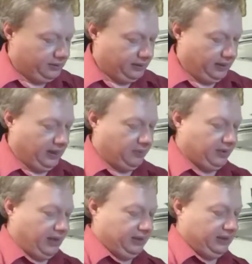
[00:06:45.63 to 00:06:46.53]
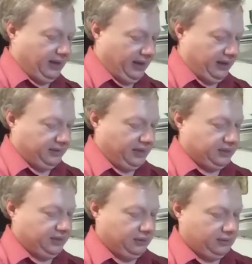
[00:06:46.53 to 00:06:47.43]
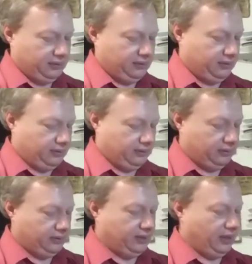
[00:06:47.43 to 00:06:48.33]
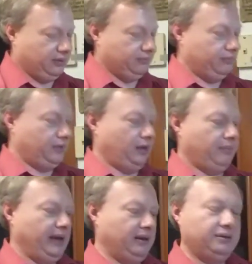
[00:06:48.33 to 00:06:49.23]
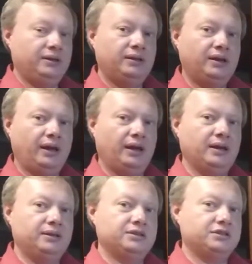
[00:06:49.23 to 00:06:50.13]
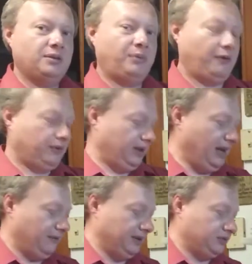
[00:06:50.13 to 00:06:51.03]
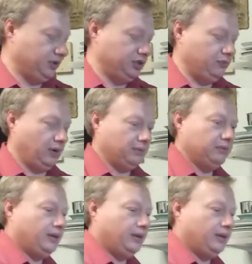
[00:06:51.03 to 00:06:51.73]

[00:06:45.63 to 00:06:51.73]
And I'm glad that how that came about. This is a perfectly half, and that's what you want.